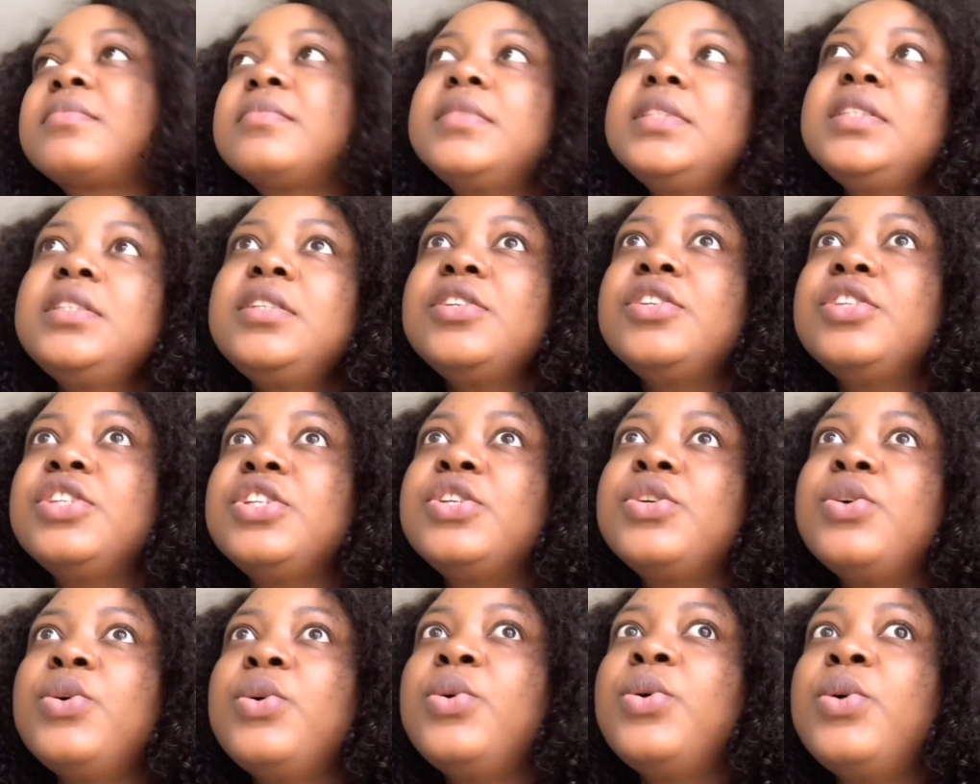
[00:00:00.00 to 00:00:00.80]

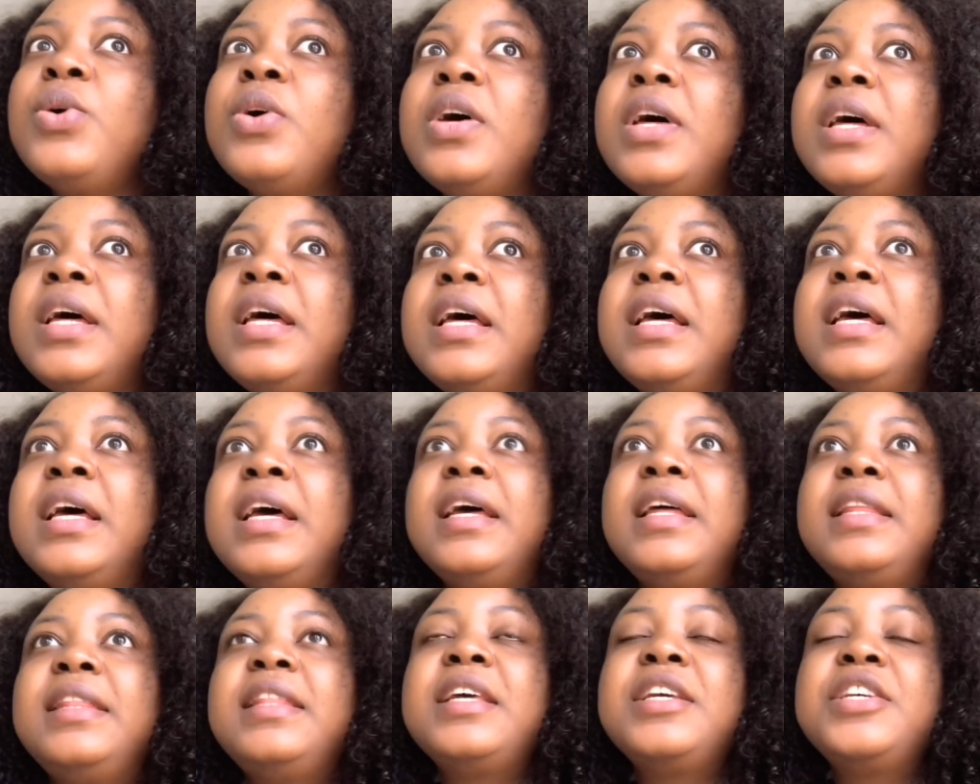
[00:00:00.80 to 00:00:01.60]
So
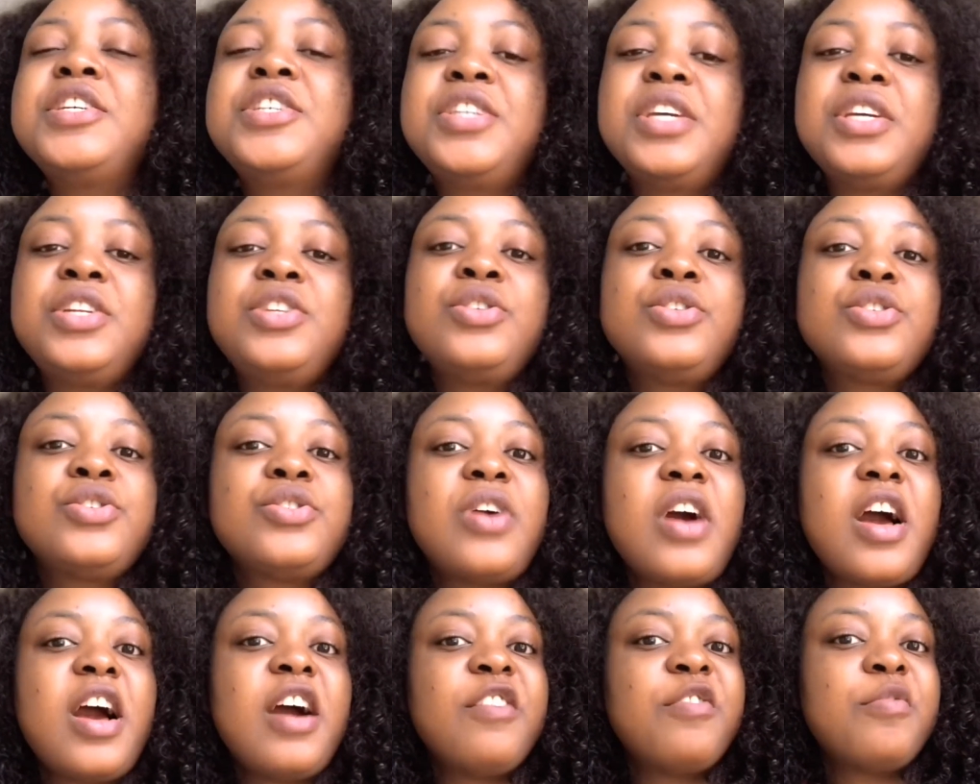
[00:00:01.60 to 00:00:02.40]
they scheduled to
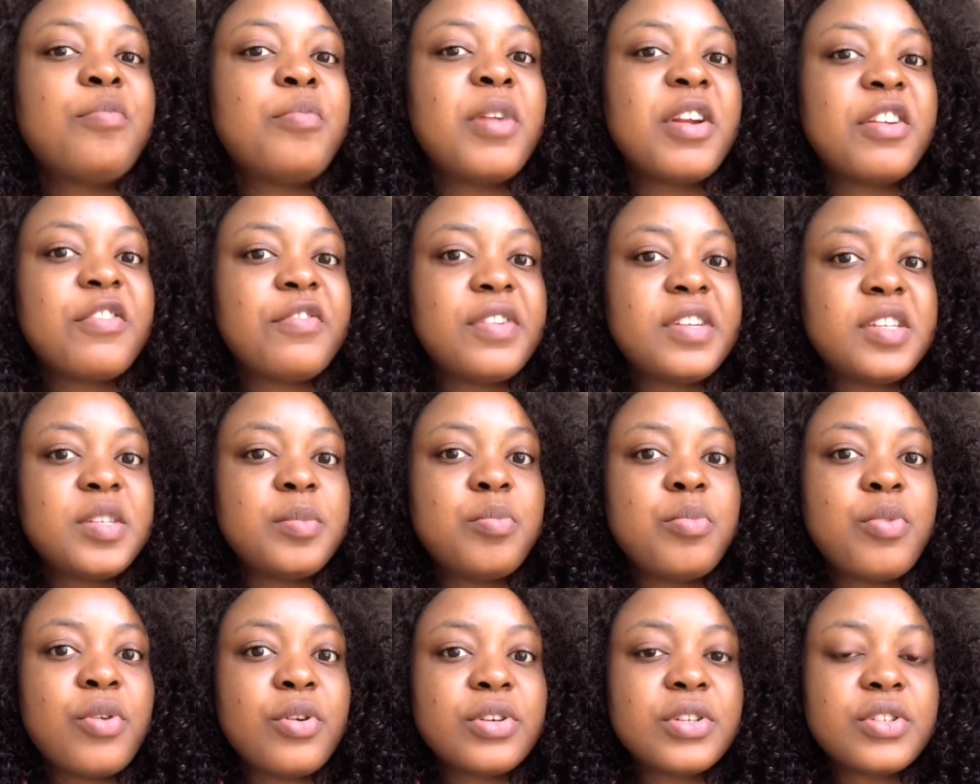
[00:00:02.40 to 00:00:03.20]
have breakfast
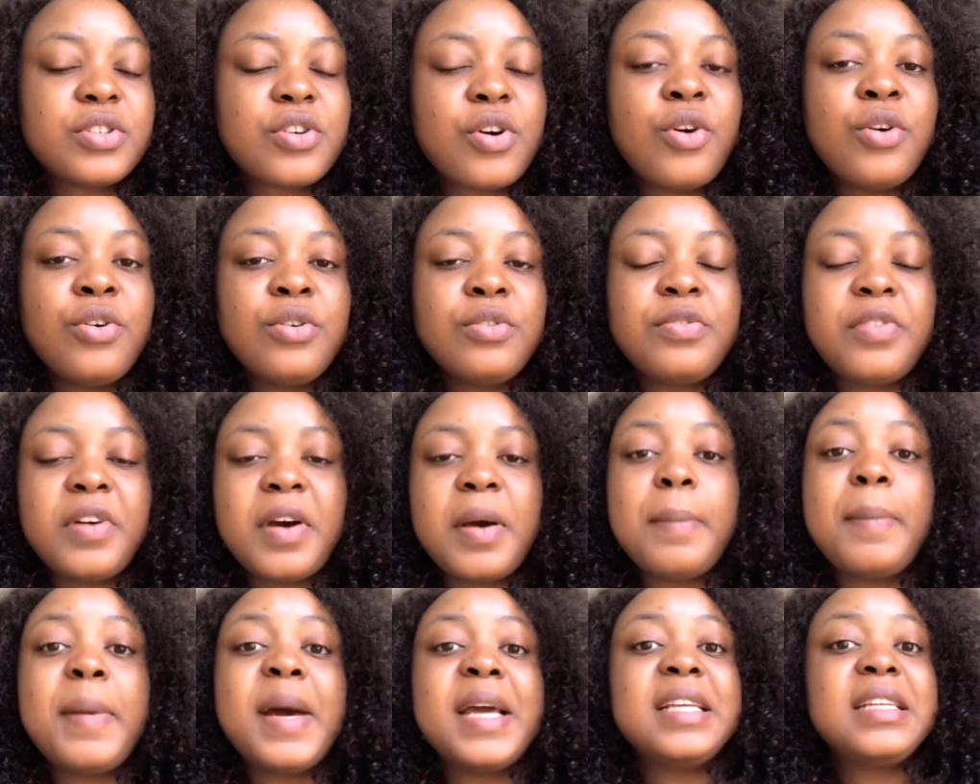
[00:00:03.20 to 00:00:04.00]
brought over
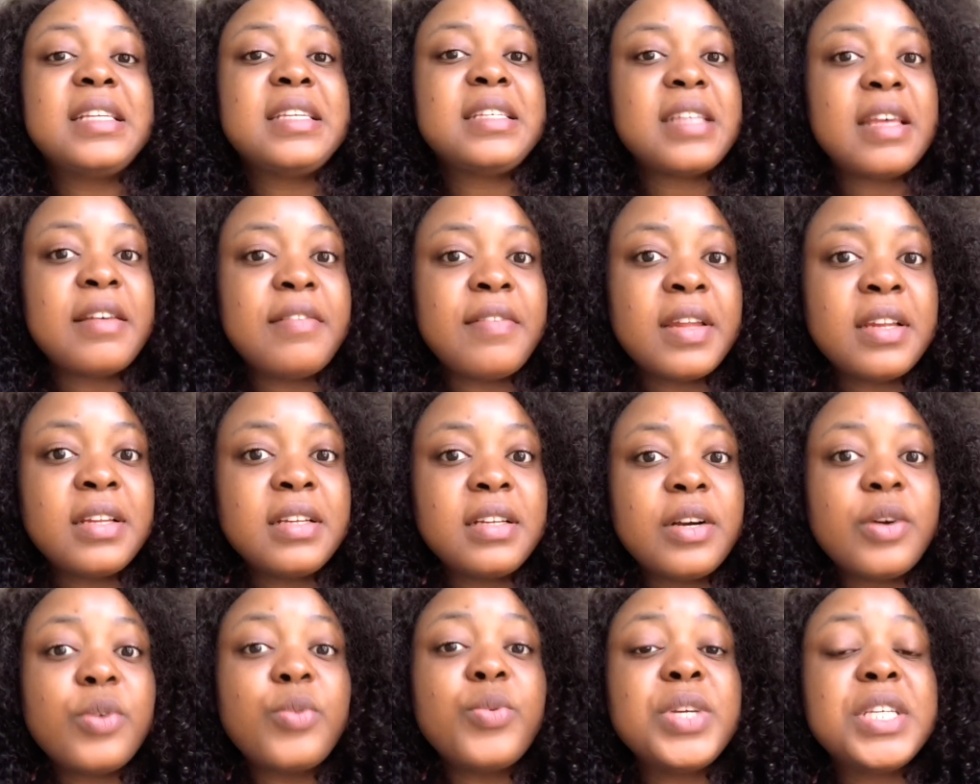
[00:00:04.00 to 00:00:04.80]
by 7,
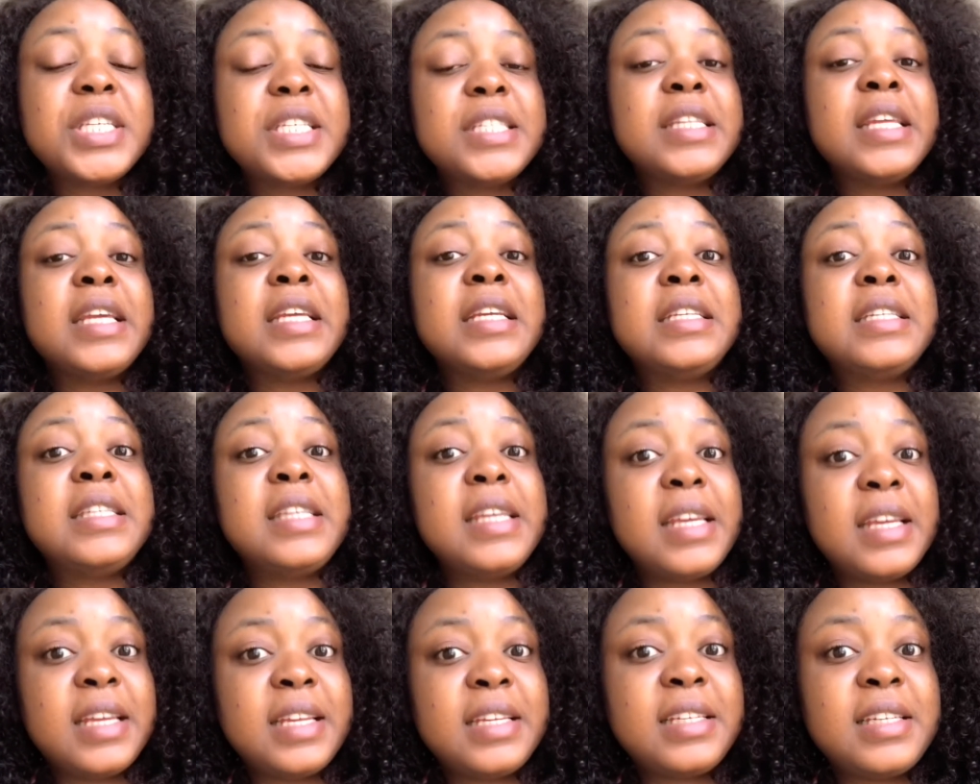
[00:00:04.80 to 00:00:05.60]
which they
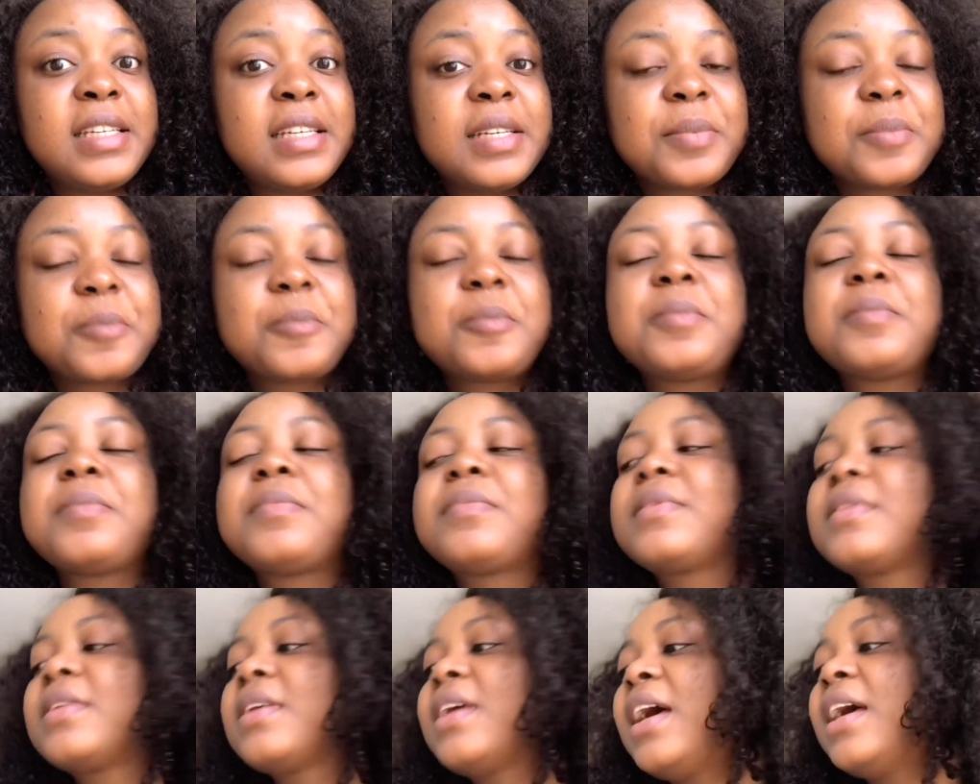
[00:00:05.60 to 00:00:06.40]
did,
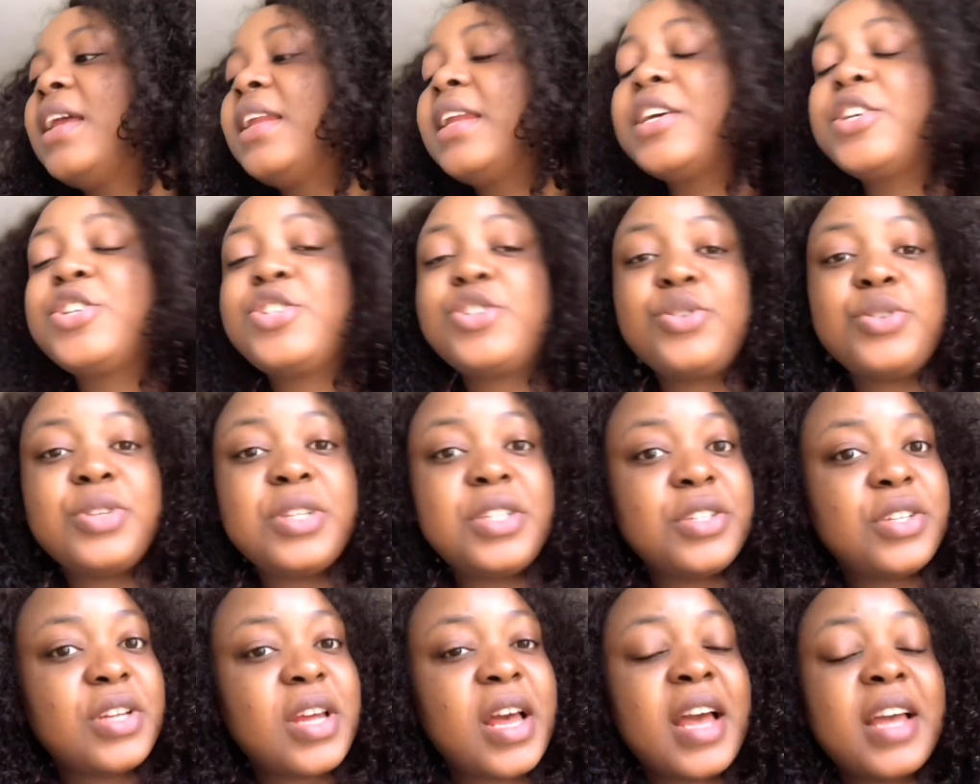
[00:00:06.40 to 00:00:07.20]
and I
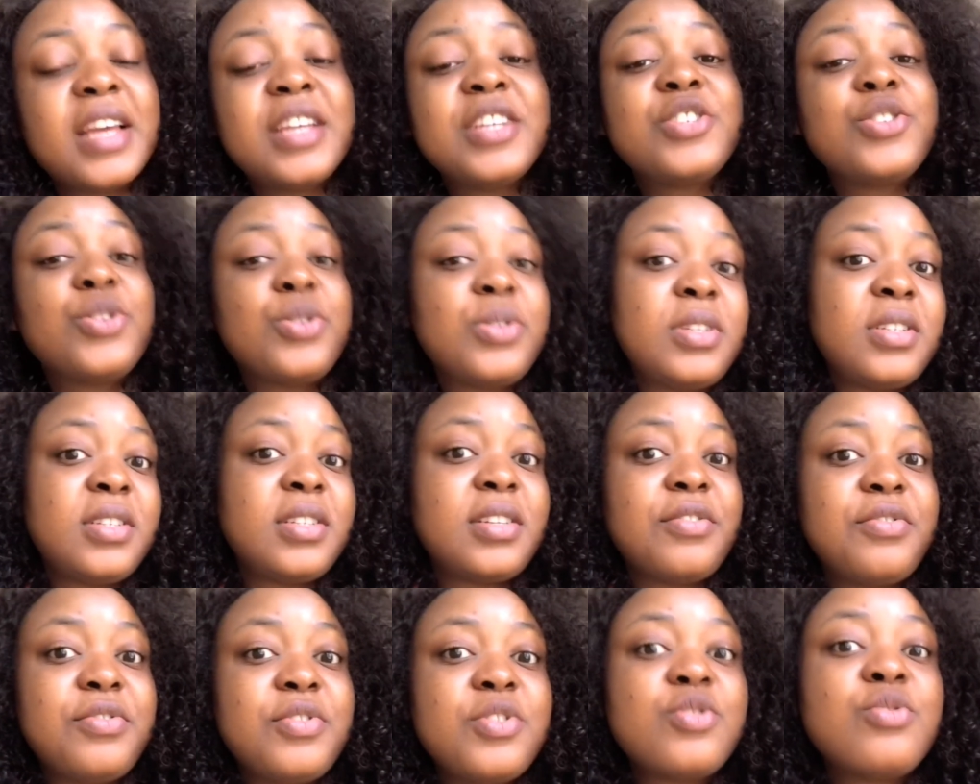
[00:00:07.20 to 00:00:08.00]
showed it a
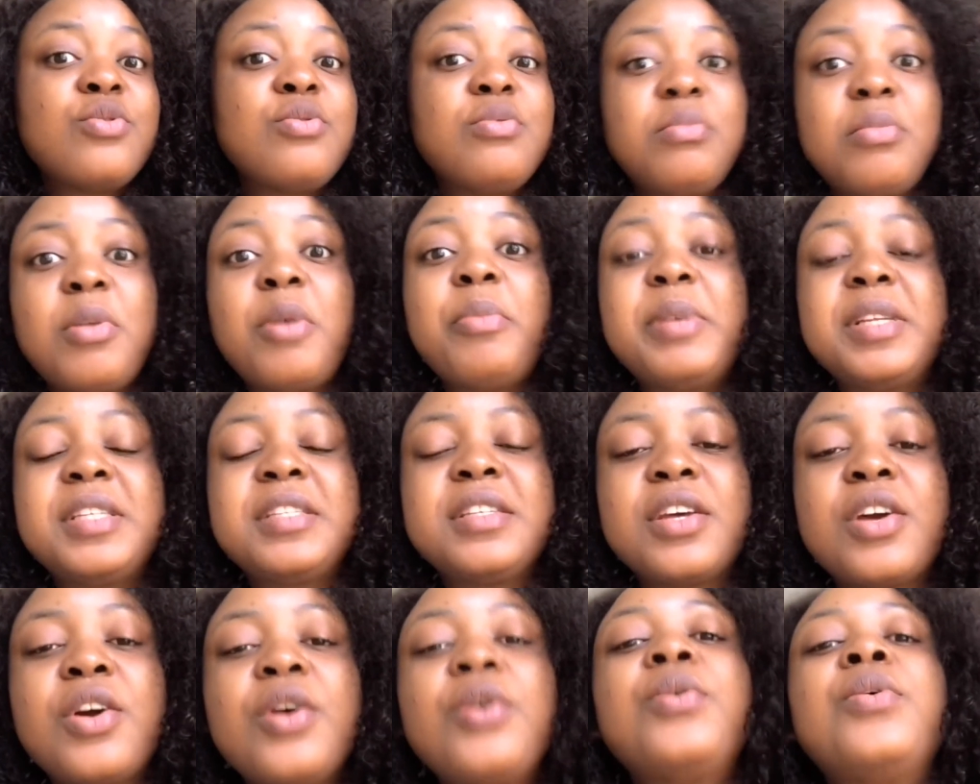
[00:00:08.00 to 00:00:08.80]
few moments
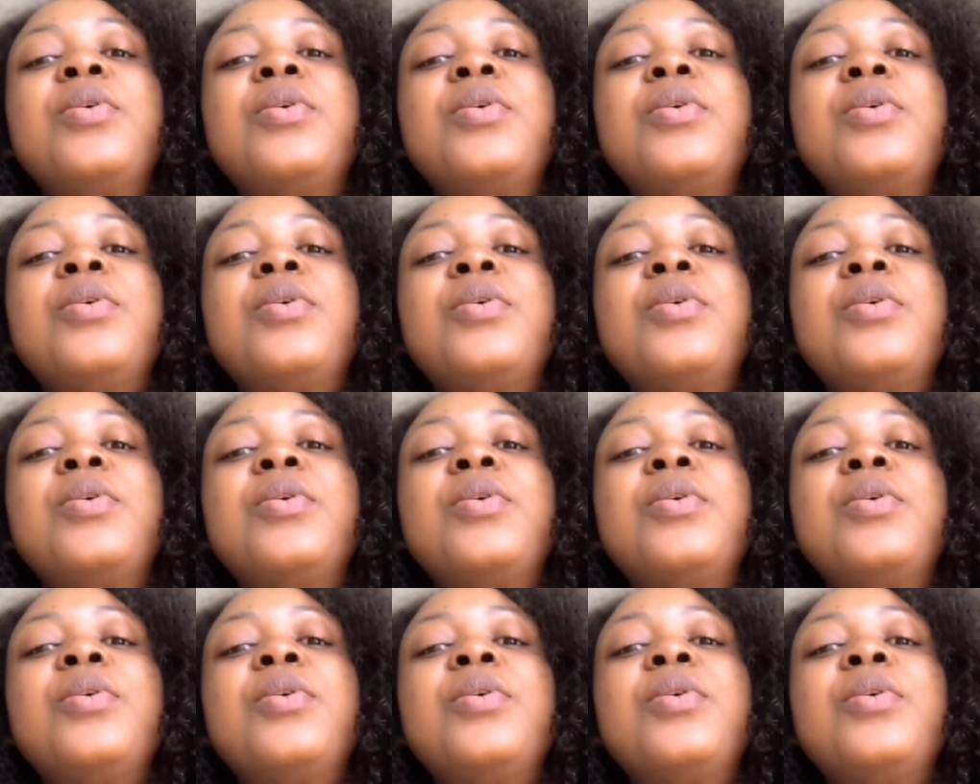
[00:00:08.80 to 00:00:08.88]
ago.